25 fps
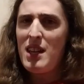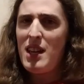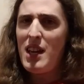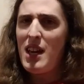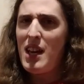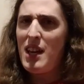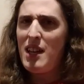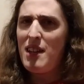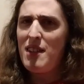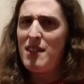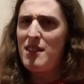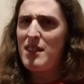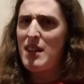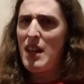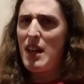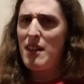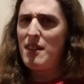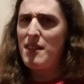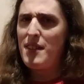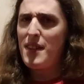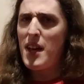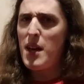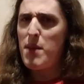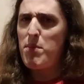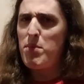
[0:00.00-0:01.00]
And on
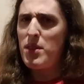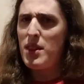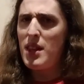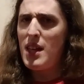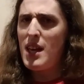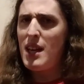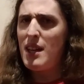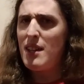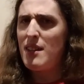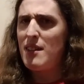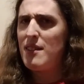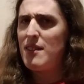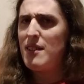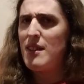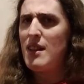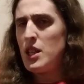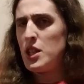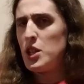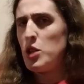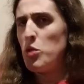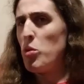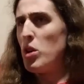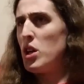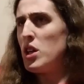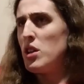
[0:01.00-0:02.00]
top of that,
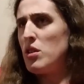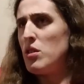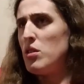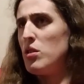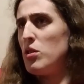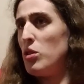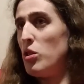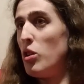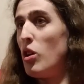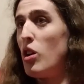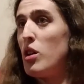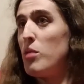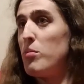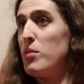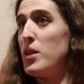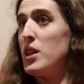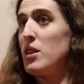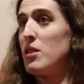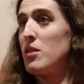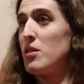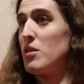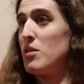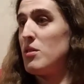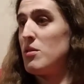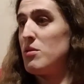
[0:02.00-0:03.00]
you want
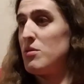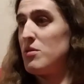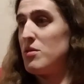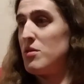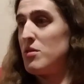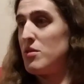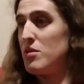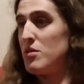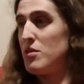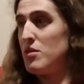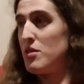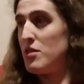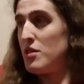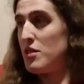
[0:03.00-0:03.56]
lawmakers